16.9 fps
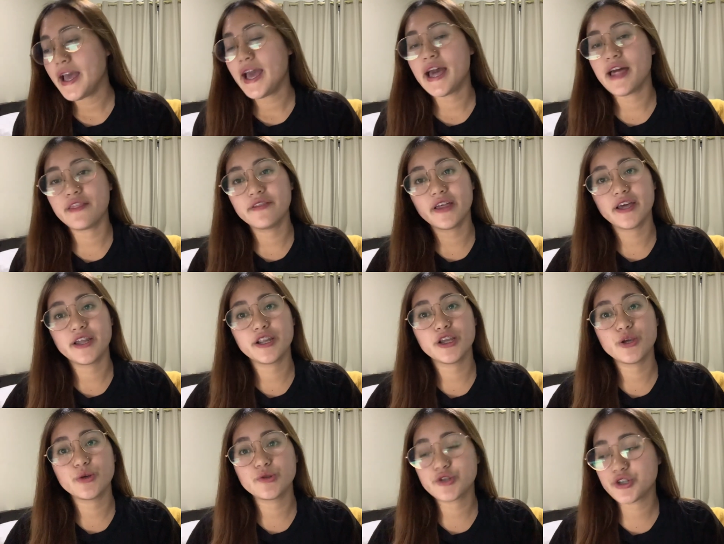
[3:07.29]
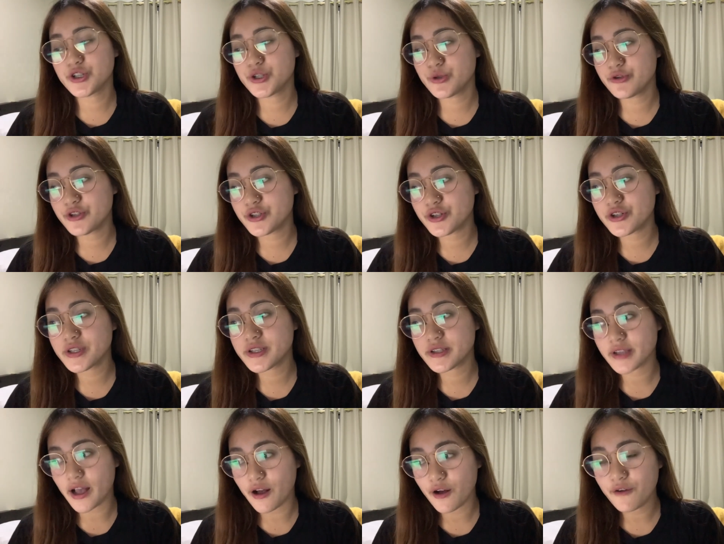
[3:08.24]
and then you introduce
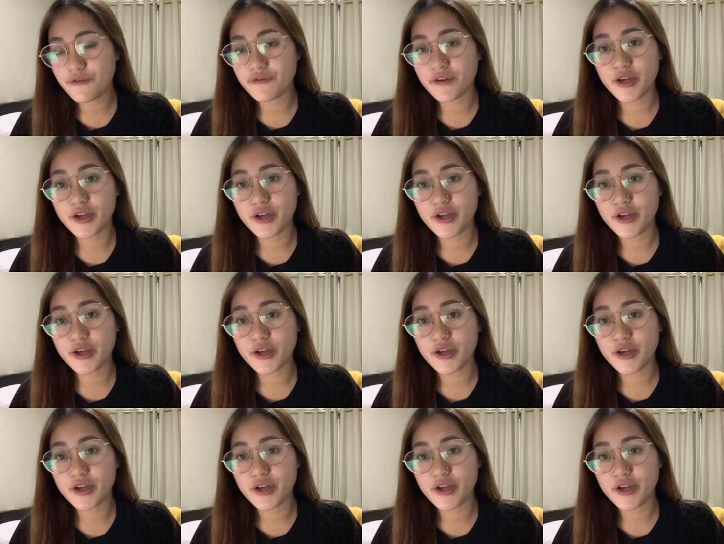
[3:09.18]
yourself